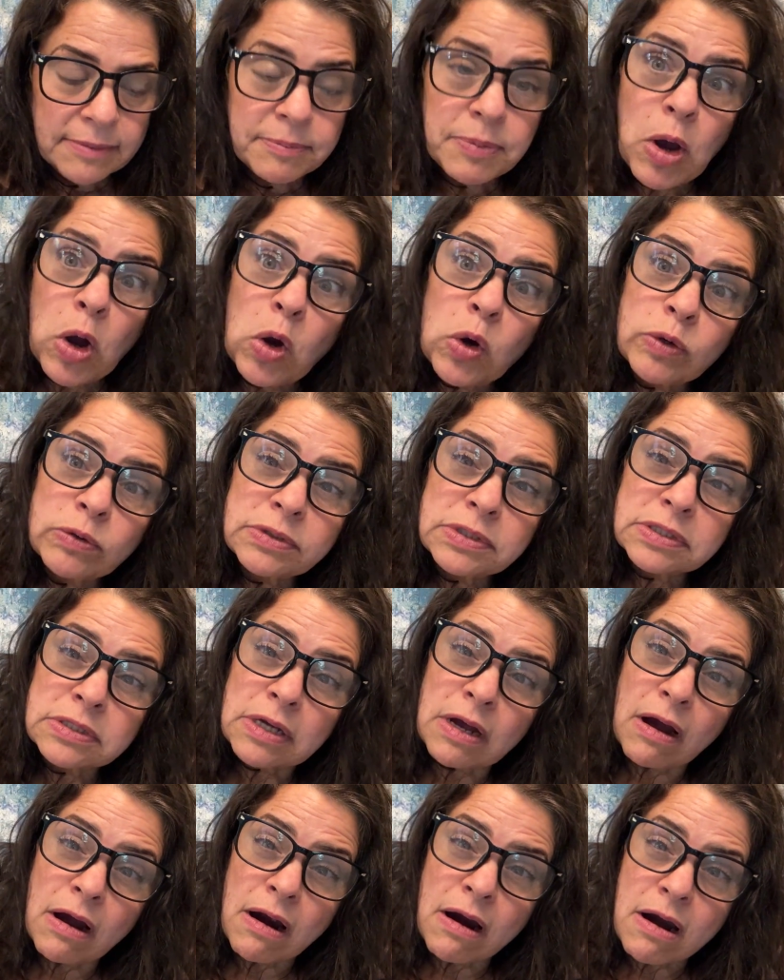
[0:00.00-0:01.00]

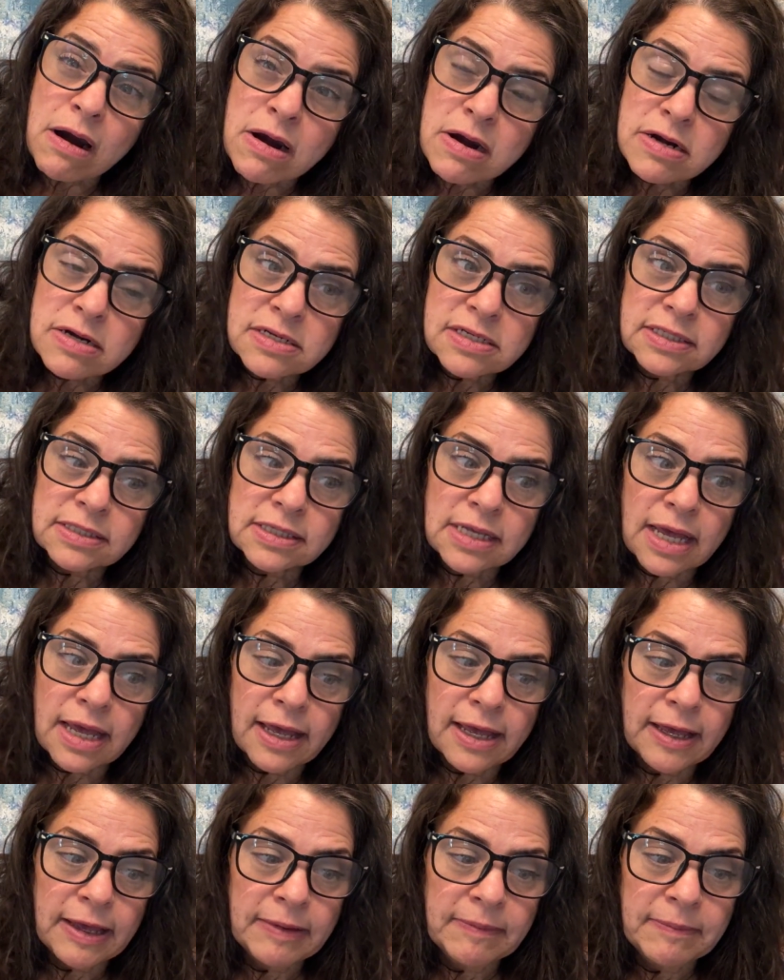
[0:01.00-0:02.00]
postcards,
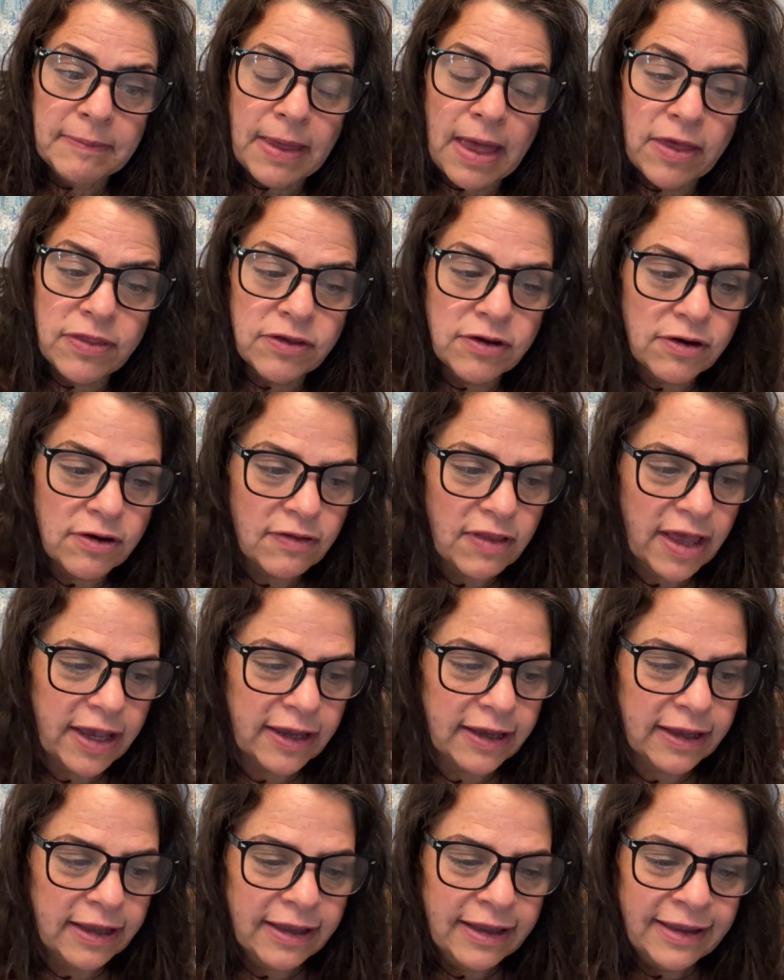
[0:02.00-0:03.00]
other like